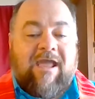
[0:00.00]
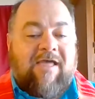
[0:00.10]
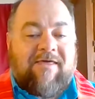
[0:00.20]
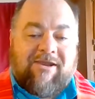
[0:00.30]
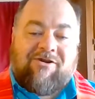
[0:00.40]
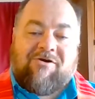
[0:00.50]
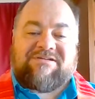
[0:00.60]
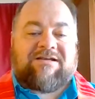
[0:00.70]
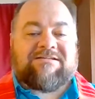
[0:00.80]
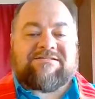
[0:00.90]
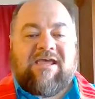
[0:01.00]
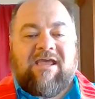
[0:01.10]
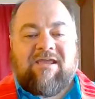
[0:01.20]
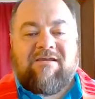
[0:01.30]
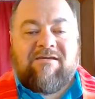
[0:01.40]
And then it goes on to
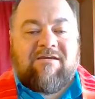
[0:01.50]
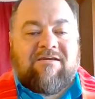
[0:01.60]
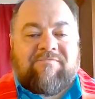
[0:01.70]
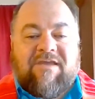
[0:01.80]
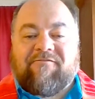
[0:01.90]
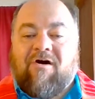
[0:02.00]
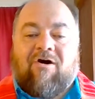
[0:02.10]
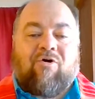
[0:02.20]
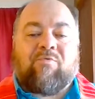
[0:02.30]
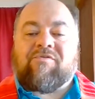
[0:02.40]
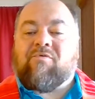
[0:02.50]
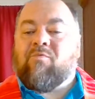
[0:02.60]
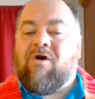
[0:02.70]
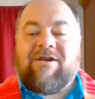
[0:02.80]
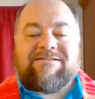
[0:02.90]
say, if all were the
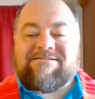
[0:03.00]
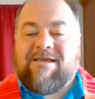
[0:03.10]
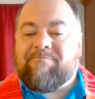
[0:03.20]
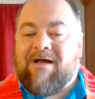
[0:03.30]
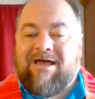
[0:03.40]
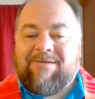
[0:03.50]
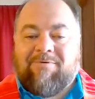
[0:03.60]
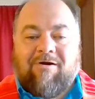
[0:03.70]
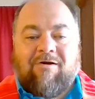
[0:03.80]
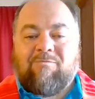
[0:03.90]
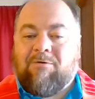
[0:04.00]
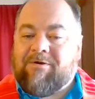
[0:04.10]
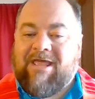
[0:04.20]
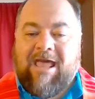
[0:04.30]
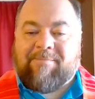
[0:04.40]
one and same body part, what
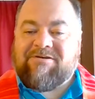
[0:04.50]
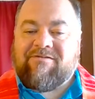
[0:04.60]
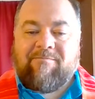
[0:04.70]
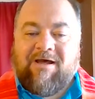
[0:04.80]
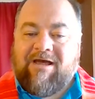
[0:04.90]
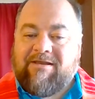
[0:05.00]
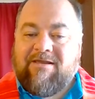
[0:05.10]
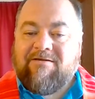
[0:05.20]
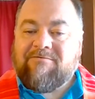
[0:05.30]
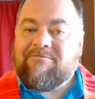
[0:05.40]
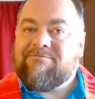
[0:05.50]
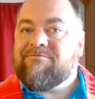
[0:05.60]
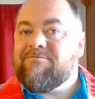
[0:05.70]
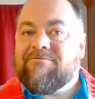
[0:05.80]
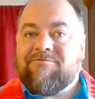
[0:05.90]
would happen to the body?
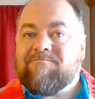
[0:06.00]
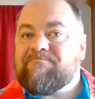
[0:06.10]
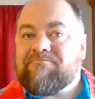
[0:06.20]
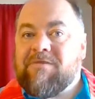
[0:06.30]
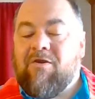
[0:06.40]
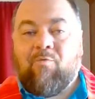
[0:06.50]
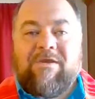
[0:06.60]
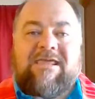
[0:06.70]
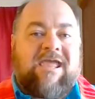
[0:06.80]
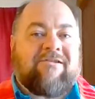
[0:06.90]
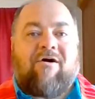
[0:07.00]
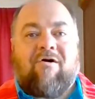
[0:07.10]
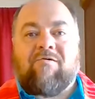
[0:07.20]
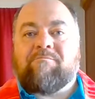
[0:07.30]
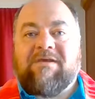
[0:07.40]
We can't
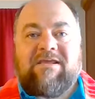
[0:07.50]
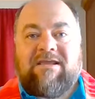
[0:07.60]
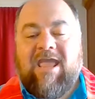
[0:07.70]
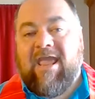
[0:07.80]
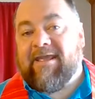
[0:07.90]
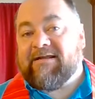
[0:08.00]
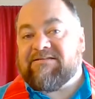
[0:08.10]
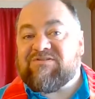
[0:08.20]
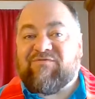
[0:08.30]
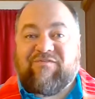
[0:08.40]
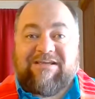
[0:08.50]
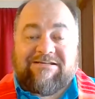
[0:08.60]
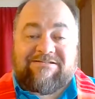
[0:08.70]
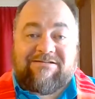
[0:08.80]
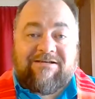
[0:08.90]
all be hands,
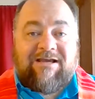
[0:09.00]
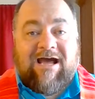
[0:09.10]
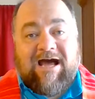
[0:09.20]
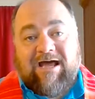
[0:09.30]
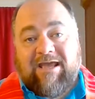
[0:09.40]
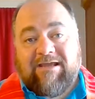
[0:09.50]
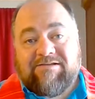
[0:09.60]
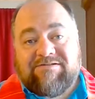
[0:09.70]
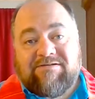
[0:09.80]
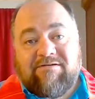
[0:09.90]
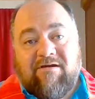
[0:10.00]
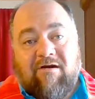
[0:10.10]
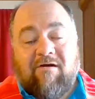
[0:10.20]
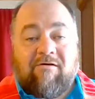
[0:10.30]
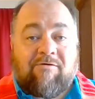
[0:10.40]
feet, eyes,
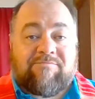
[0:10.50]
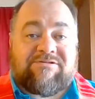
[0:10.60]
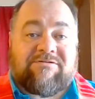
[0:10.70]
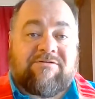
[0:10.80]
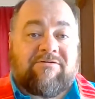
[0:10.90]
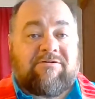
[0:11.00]
arms,